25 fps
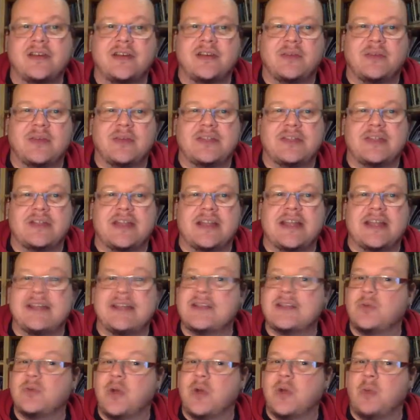which I guess
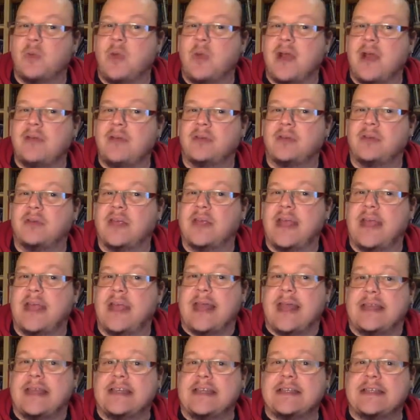is one way of looking
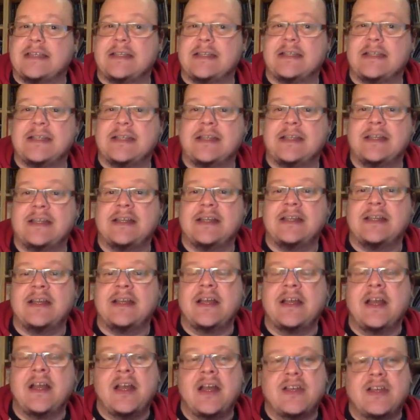at it.
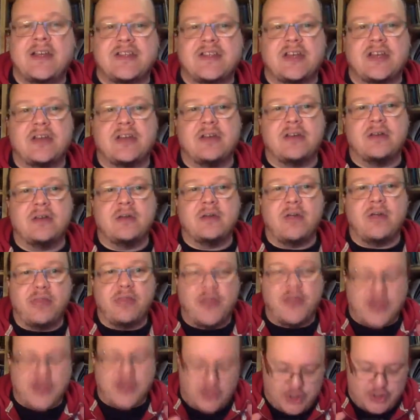So
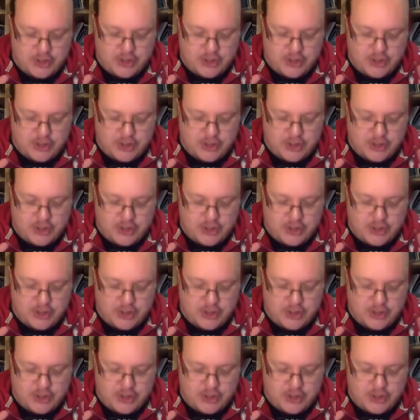the